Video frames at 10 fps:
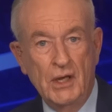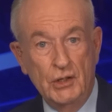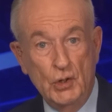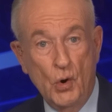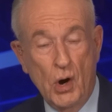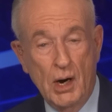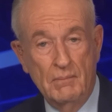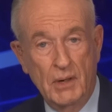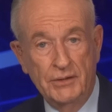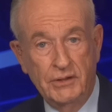your
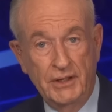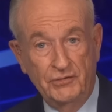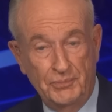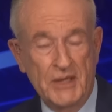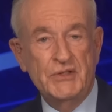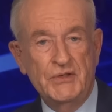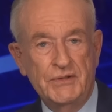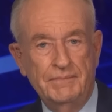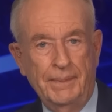monthly expenses.